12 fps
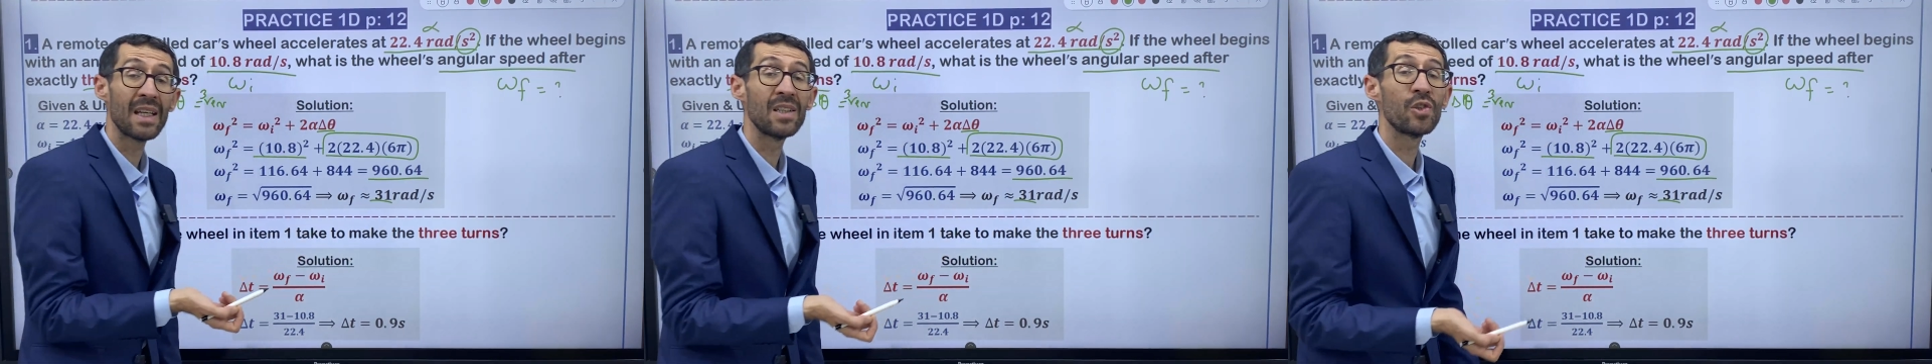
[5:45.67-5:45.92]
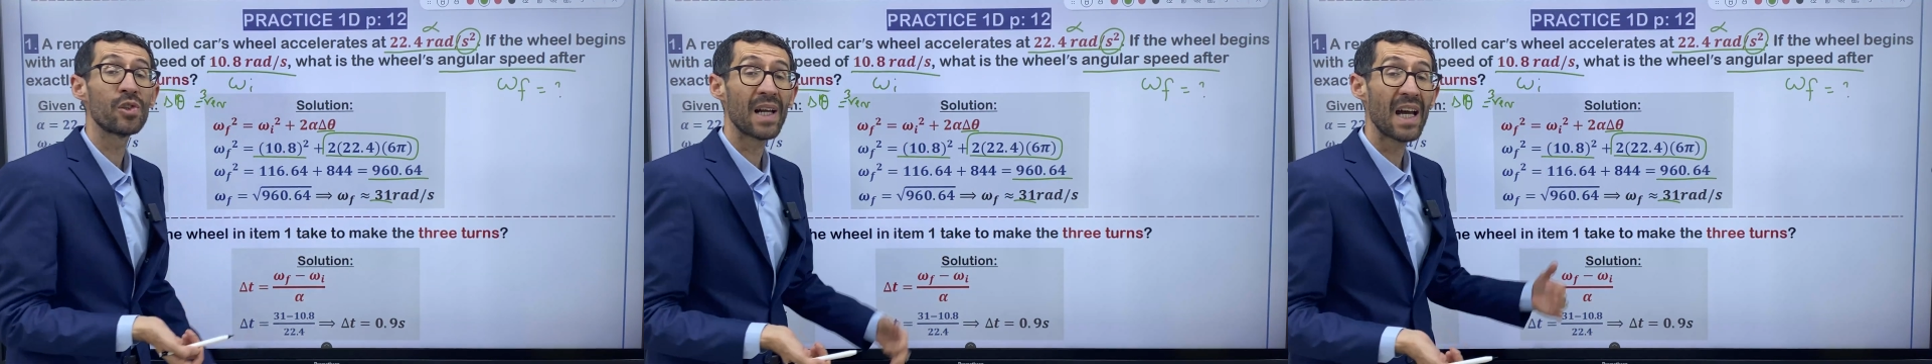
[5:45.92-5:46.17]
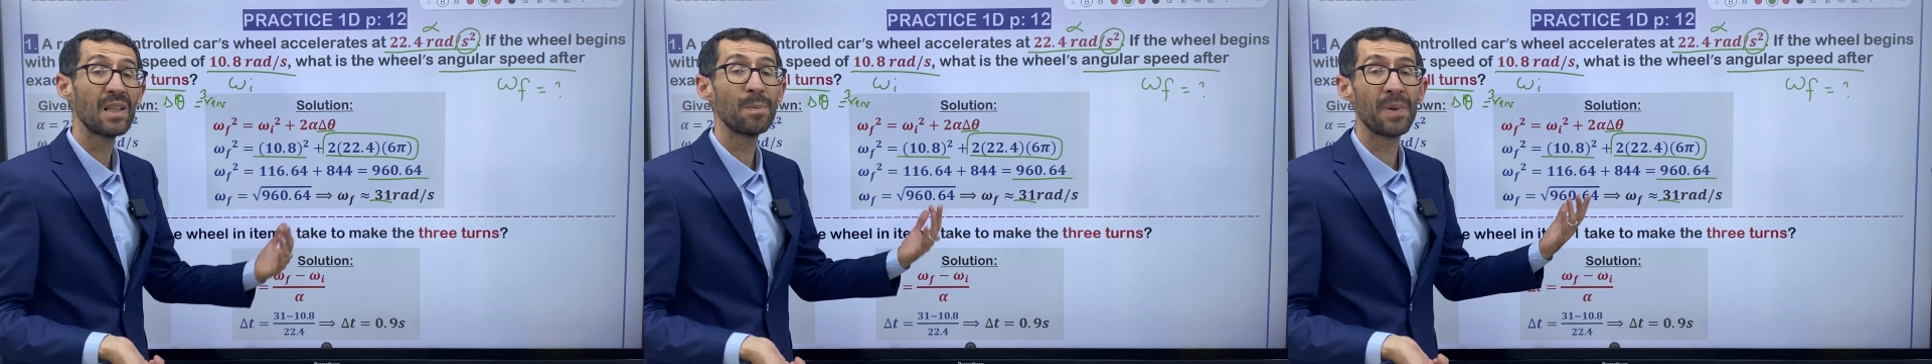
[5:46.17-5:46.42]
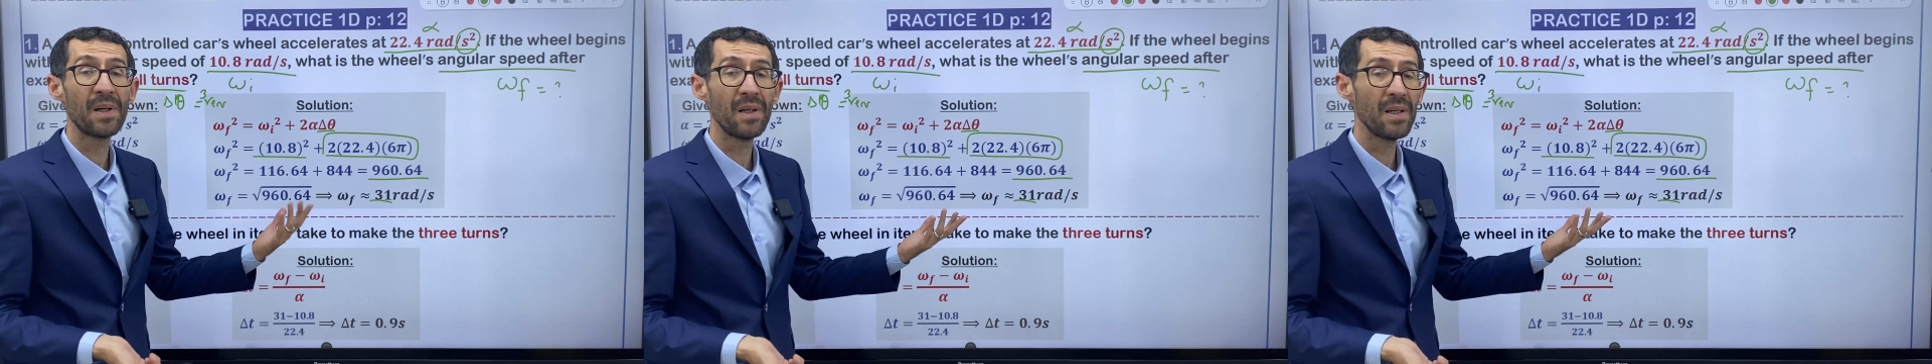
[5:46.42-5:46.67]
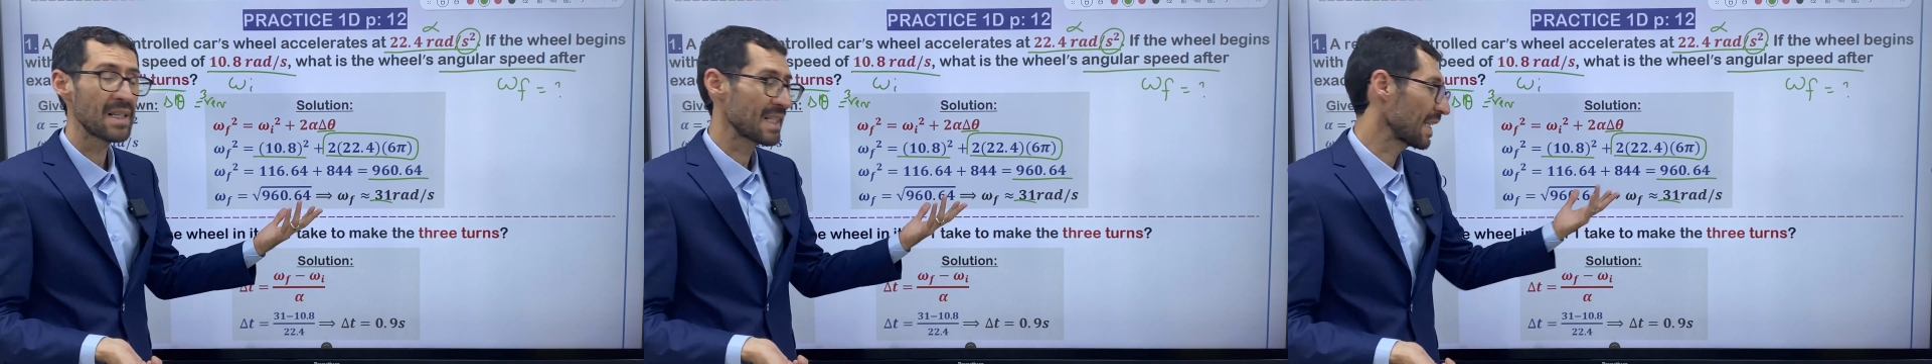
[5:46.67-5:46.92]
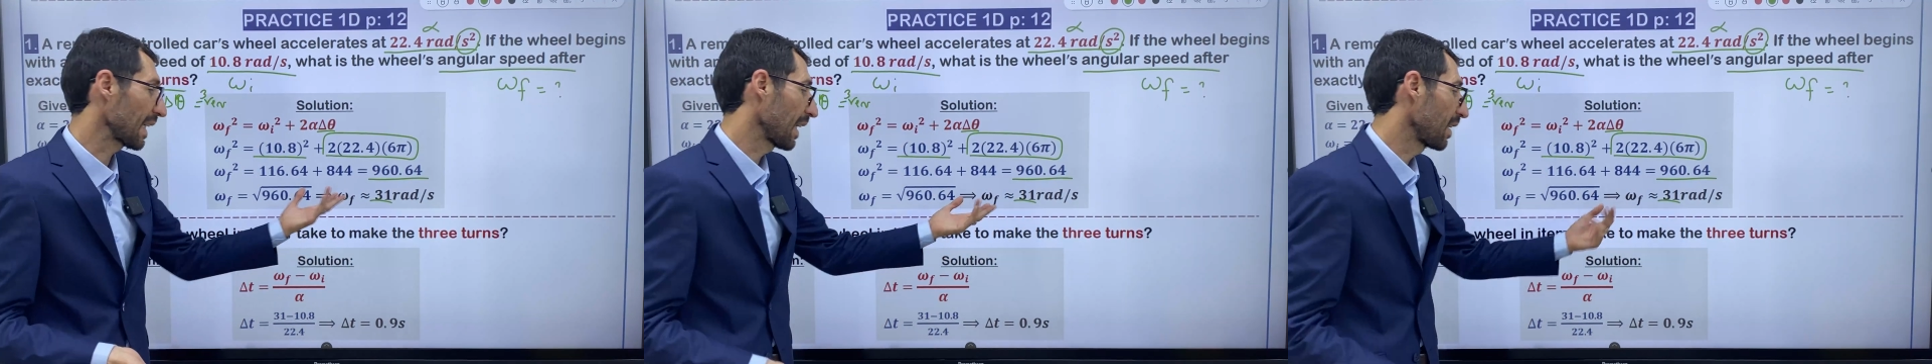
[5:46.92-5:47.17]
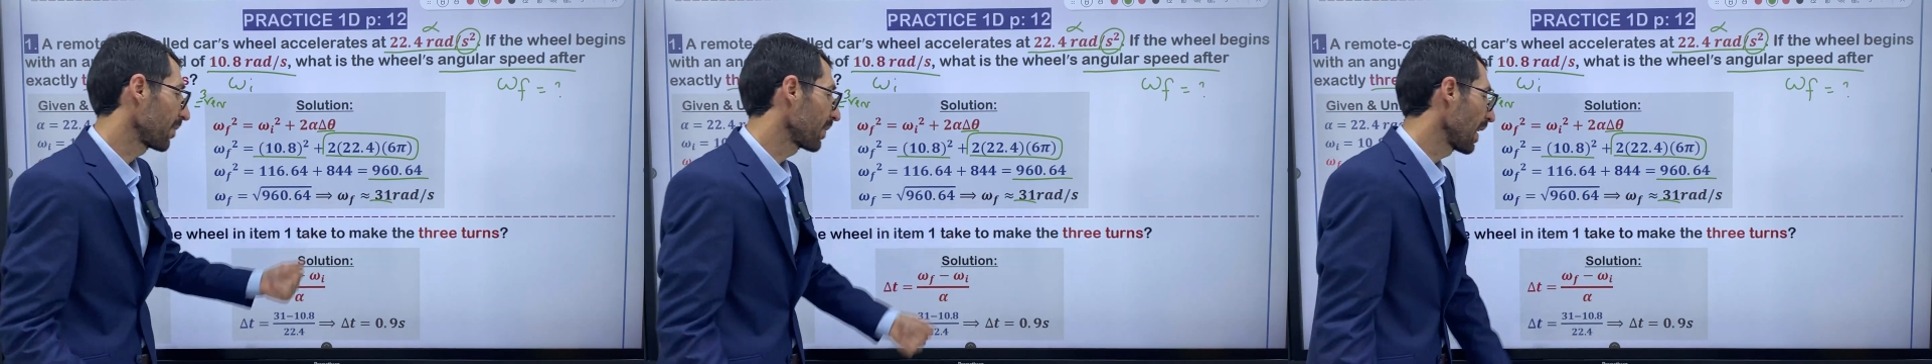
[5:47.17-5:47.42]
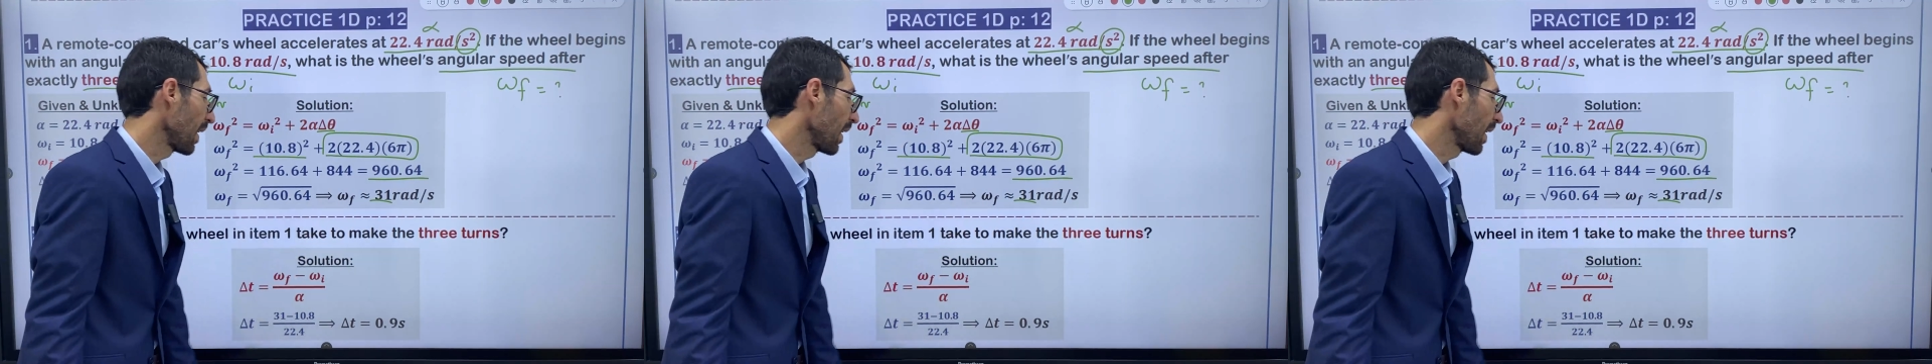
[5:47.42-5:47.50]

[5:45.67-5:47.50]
In rad per second.